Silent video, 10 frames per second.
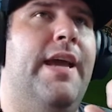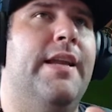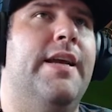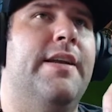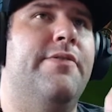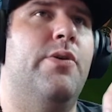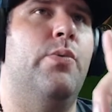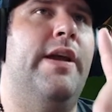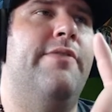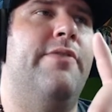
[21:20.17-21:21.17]
kind of
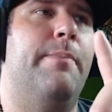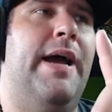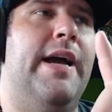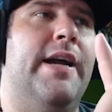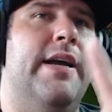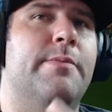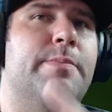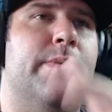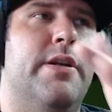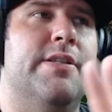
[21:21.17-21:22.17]
away from pack items,
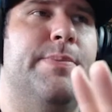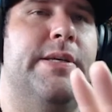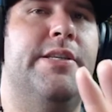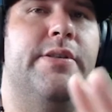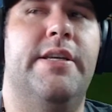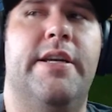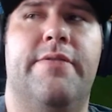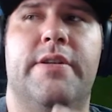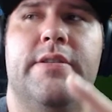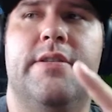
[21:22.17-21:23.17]
but I'll explain to you the
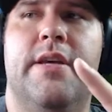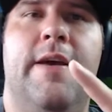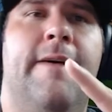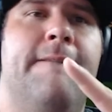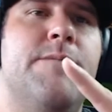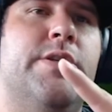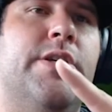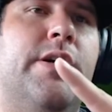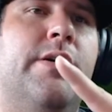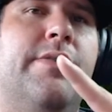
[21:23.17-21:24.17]
difference.
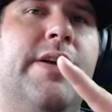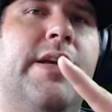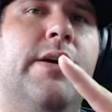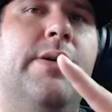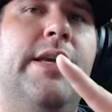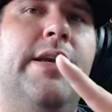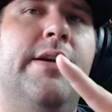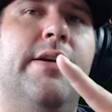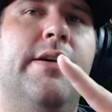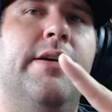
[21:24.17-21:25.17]
So if I go
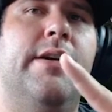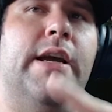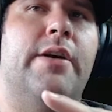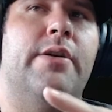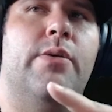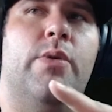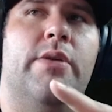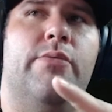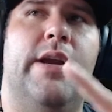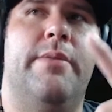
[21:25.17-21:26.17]
here, I go to
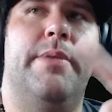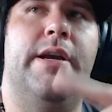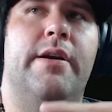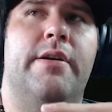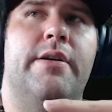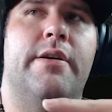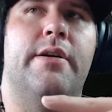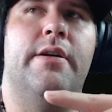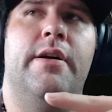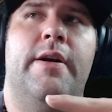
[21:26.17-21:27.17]
one random
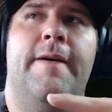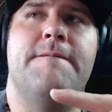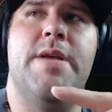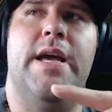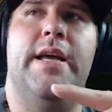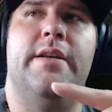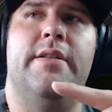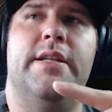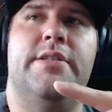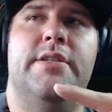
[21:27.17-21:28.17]
character, and
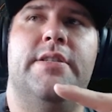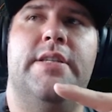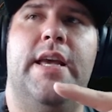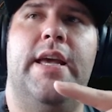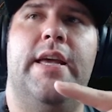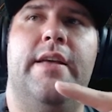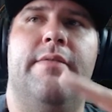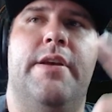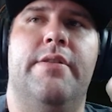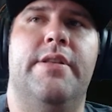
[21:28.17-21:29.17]
let's just say,
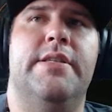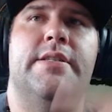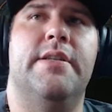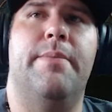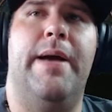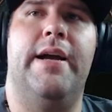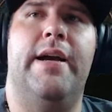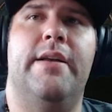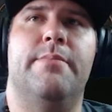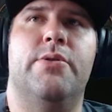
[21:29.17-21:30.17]
here, this isn't a pack
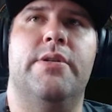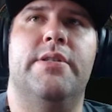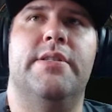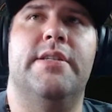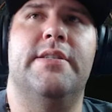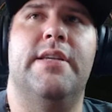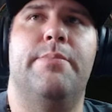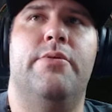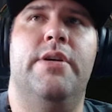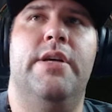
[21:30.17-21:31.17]
item, so I'll use this example.